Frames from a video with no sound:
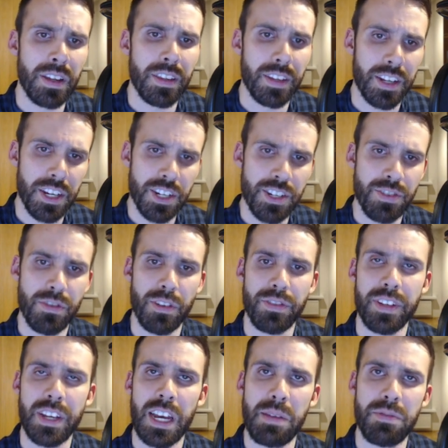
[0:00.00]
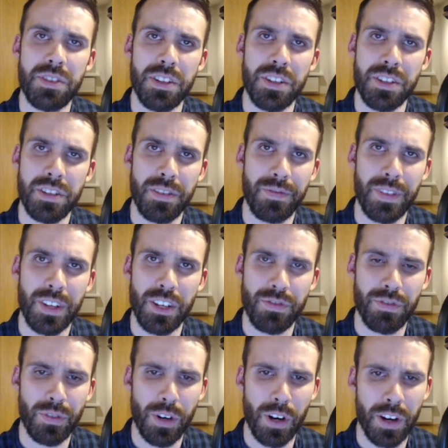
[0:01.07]
the history of games is
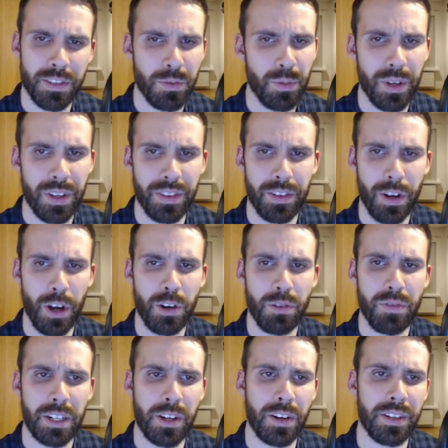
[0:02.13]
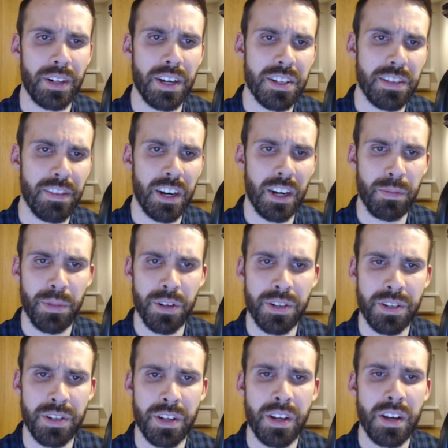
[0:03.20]
fraught with unrecognized
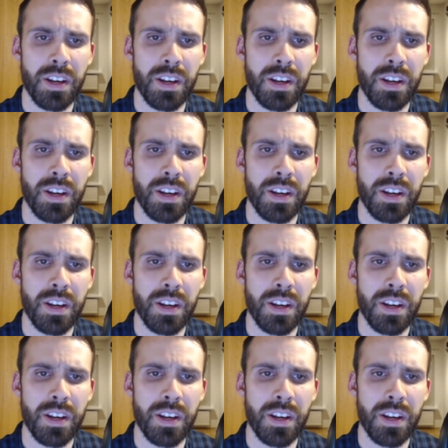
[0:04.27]
developers,